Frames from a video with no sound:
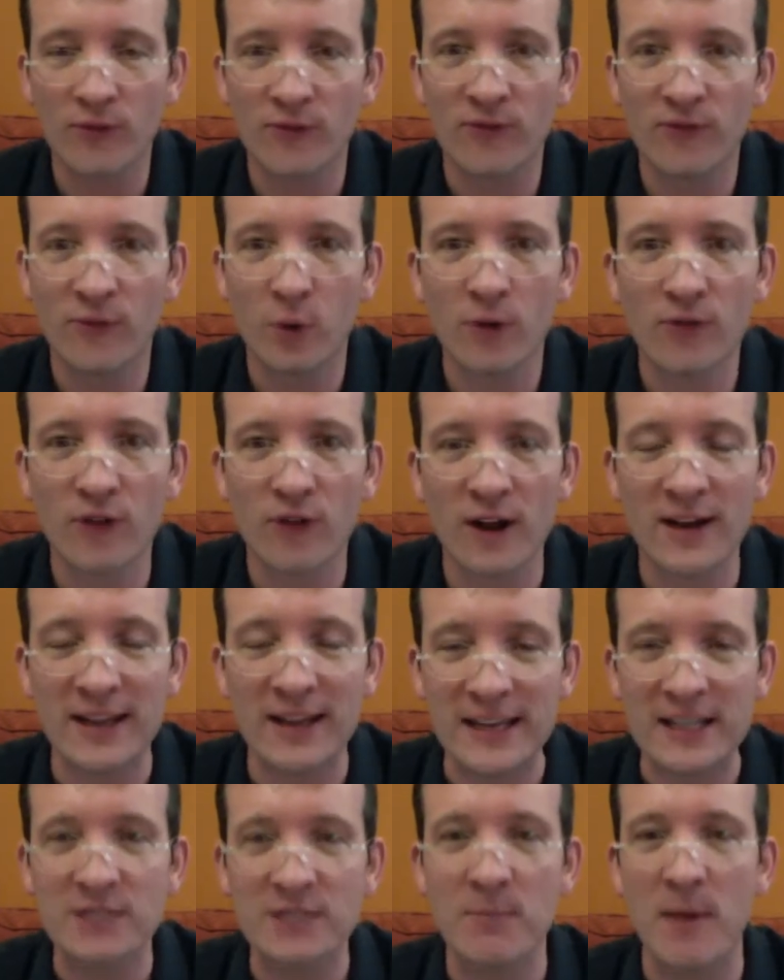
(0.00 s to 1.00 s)
forefront in
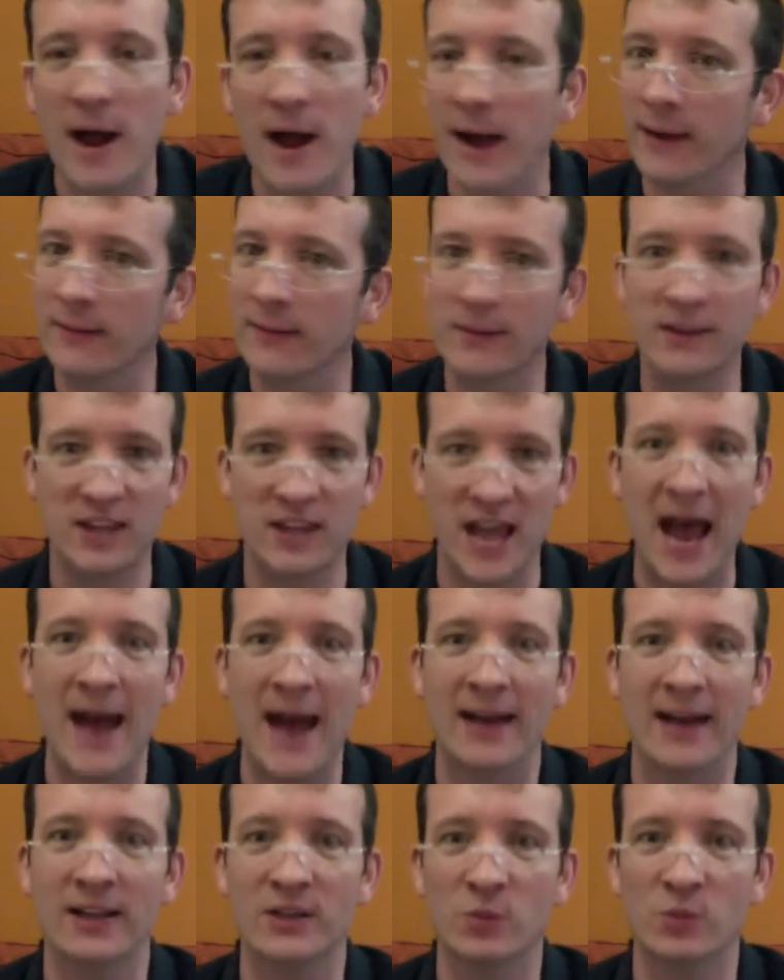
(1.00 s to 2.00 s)
his mind.
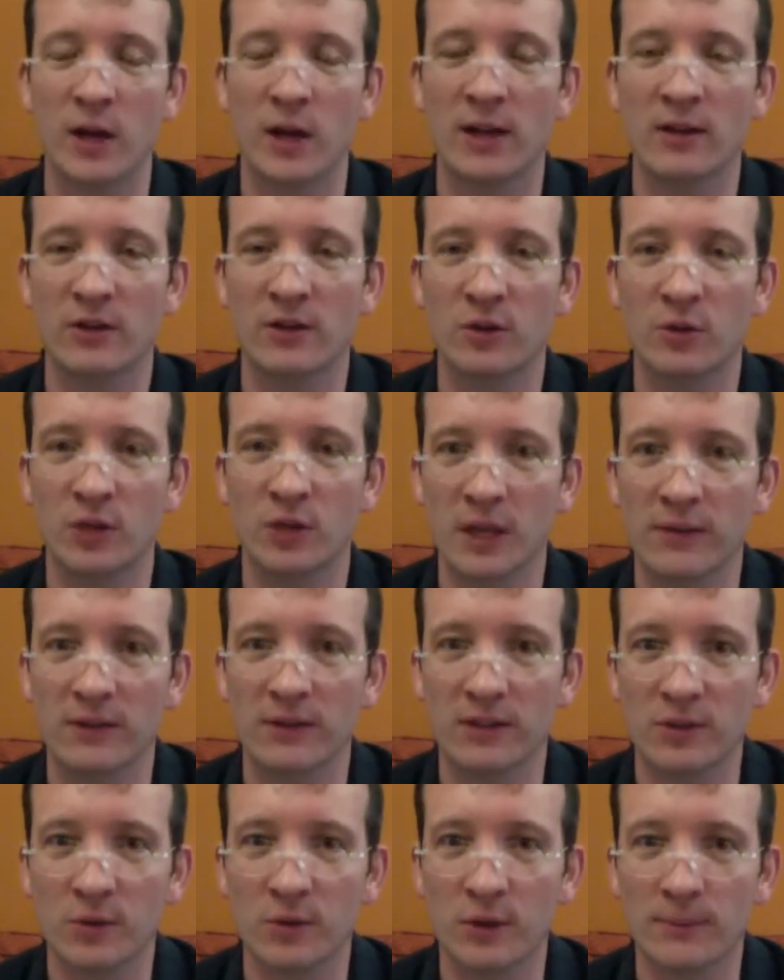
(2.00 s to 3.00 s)
That is when you give
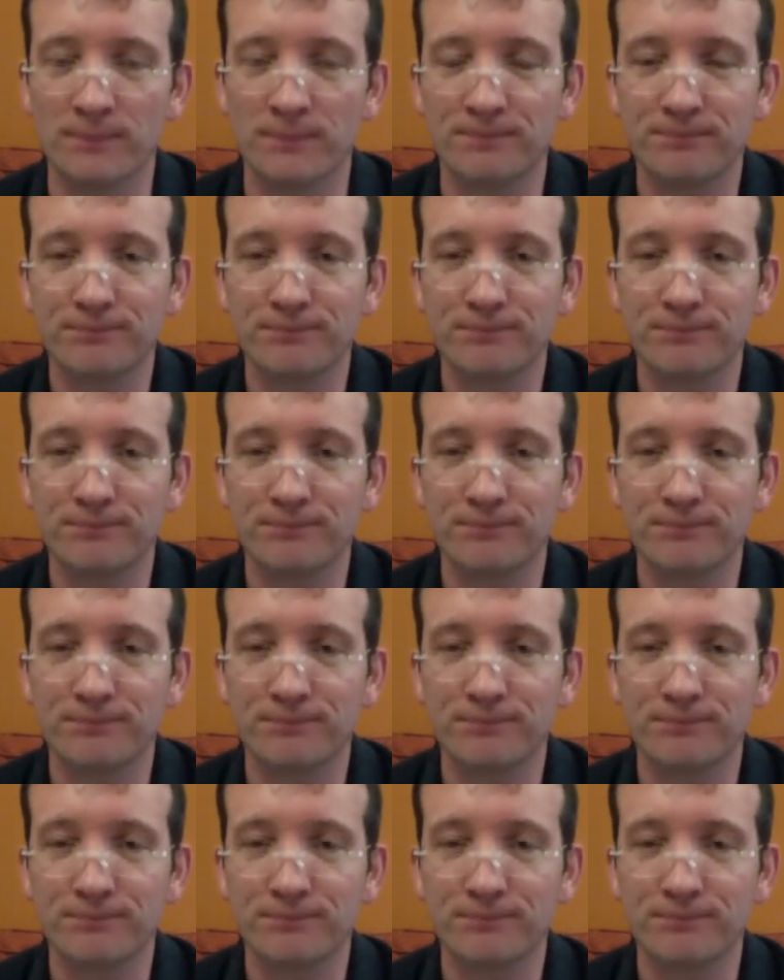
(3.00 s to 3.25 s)
it to him.